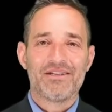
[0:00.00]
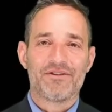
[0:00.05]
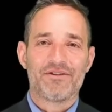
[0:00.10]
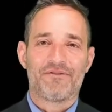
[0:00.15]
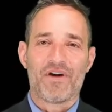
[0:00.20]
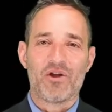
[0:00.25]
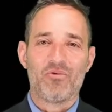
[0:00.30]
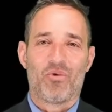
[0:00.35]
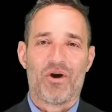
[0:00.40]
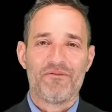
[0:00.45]

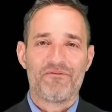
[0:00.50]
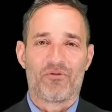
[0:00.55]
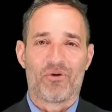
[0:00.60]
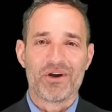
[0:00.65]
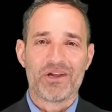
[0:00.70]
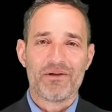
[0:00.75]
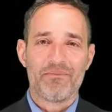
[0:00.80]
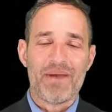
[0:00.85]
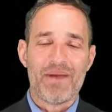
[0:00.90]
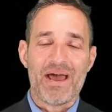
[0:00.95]
Here's a fun one
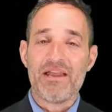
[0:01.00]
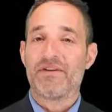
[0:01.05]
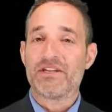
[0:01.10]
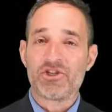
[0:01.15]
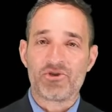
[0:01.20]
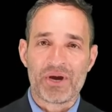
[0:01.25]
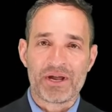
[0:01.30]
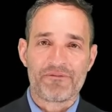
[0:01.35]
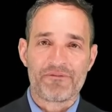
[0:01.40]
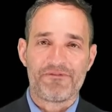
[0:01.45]
for you. Many
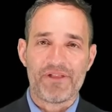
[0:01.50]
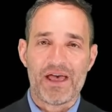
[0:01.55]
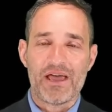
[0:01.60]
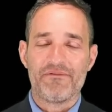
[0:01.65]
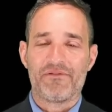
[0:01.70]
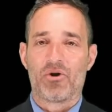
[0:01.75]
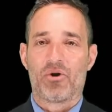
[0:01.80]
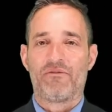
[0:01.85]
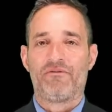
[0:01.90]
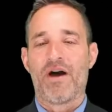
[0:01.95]
of us drink
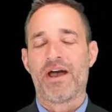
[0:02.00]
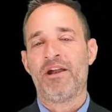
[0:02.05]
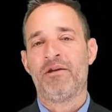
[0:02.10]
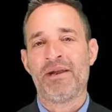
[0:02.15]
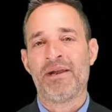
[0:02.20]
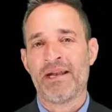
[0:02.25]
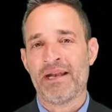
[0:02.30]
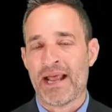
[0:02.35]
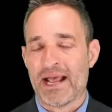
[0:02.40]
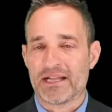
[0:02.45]
flavor or
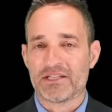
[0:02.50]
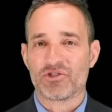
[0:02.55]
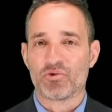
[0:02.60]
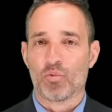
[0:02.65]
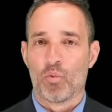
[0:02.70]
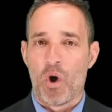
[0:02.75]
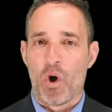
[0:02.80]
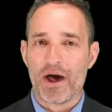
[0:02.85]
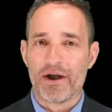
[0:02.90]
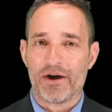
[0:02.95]

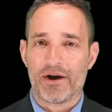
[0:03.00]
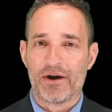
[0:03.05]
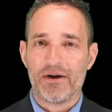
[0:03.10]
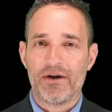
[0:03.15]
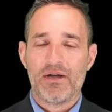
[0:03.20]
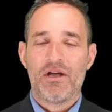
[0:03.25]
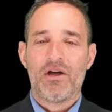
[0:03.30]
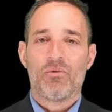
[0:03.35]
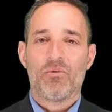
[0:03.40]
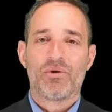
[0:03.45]
vitamin-enhanced
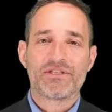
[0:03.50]
water.